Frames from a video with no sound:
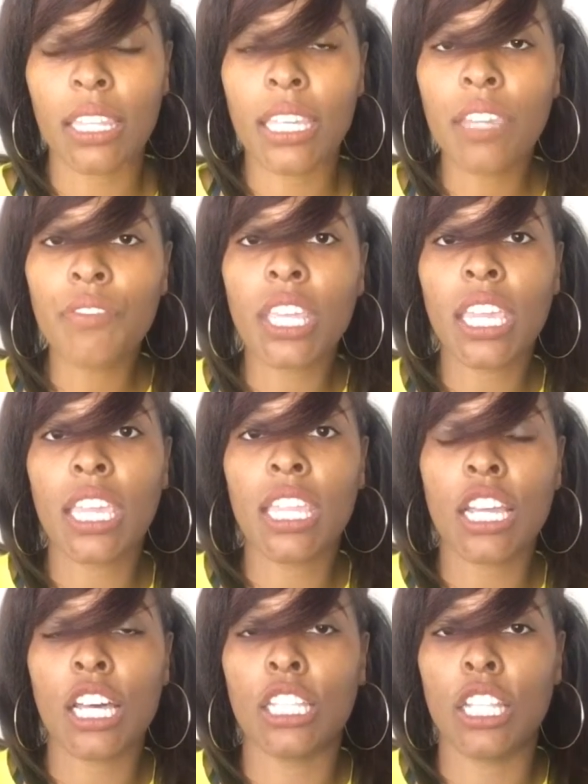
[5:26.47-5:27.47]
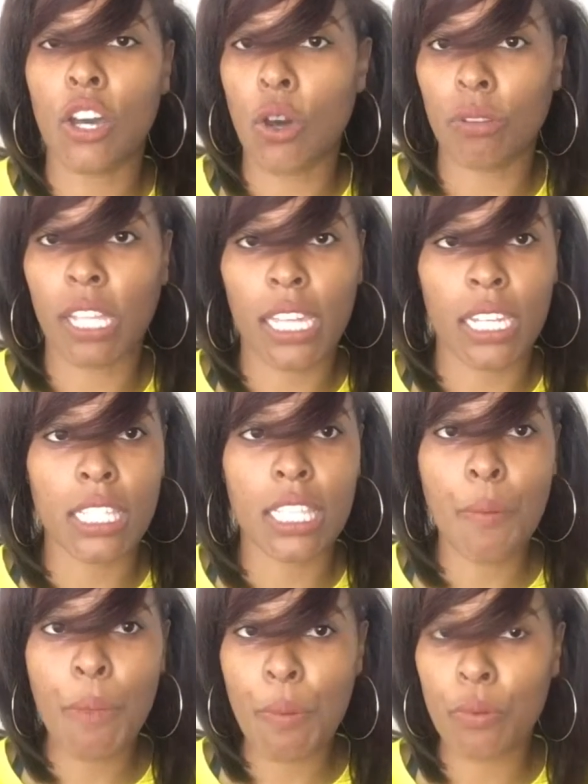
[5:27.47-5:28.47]
Leave the heat alone, ladies.
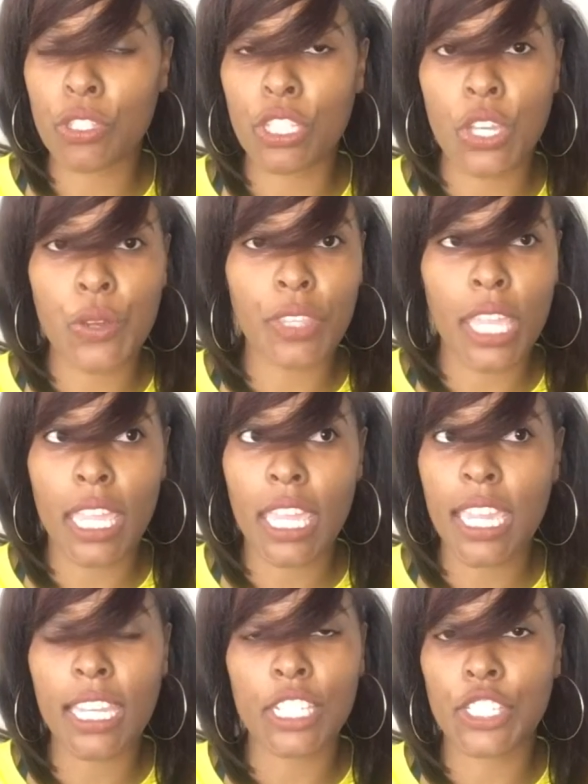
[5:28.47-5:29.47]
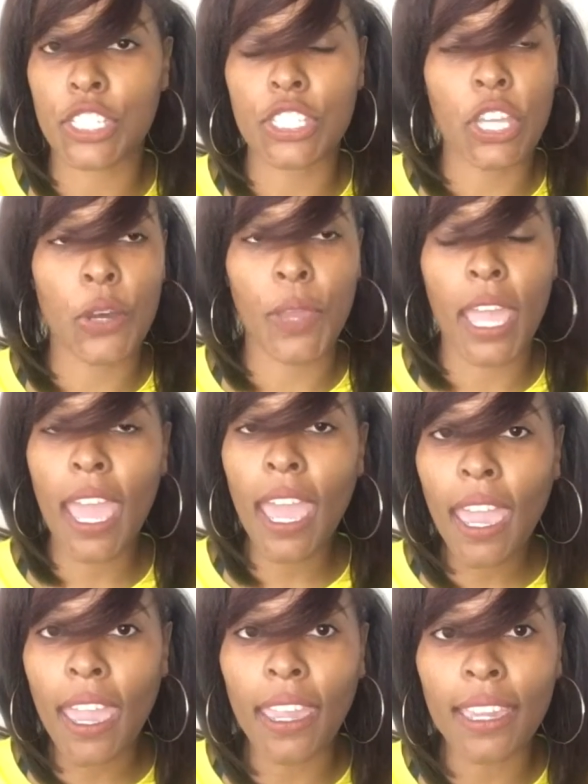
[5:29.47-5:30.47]
Some people still think heat is just
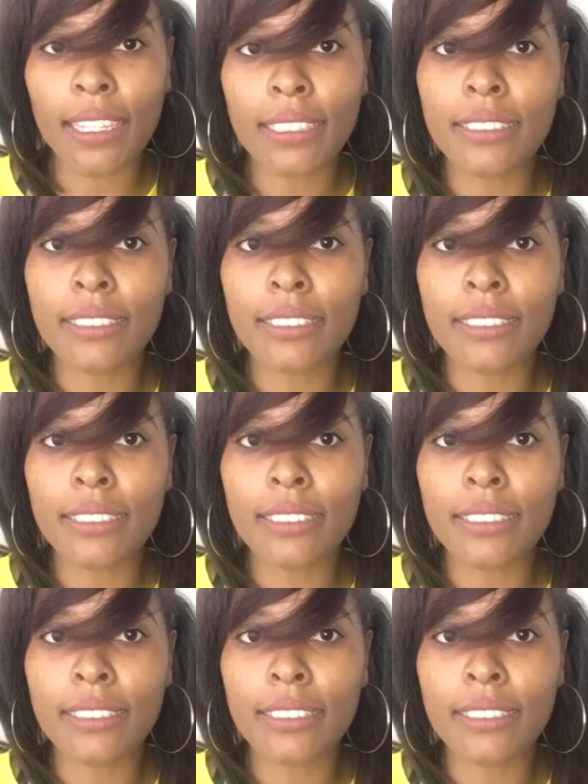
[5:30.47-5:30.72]
okay.